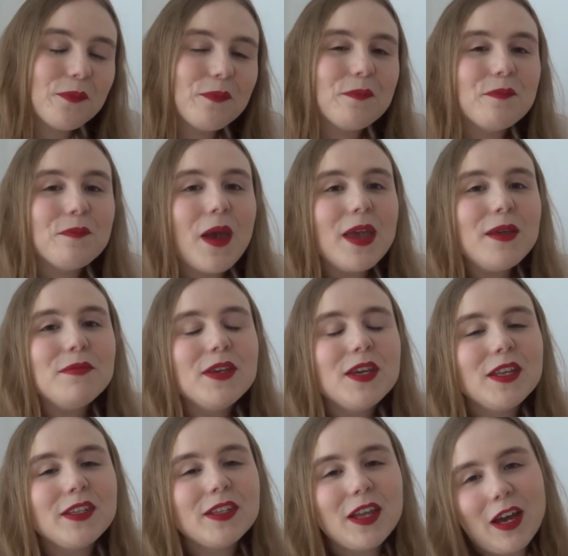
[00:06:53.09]
Maybe
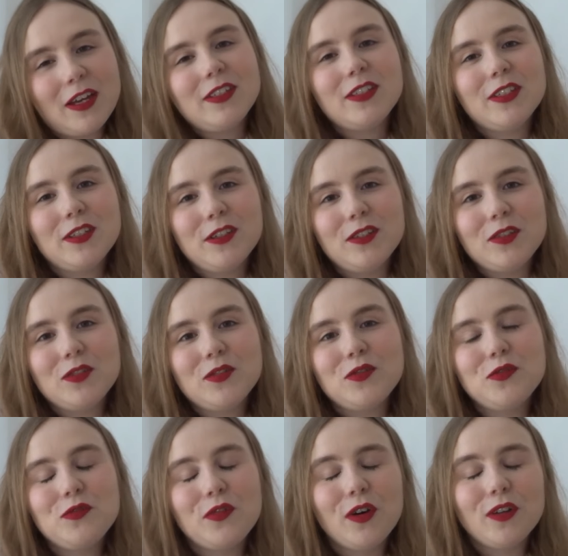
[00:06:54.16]
a nice hint
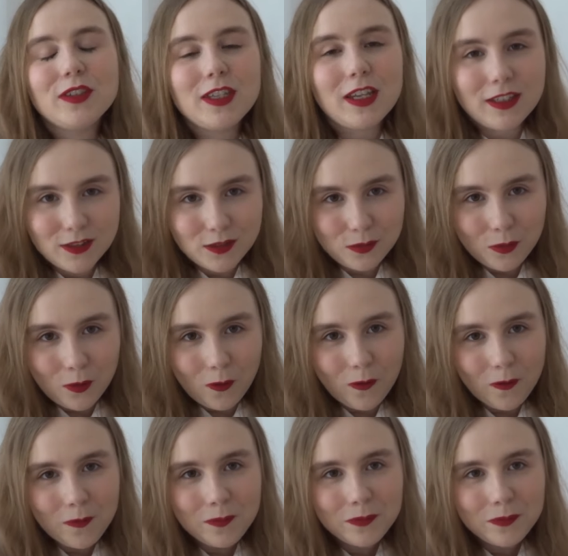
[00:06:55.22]
to Fons as the mole.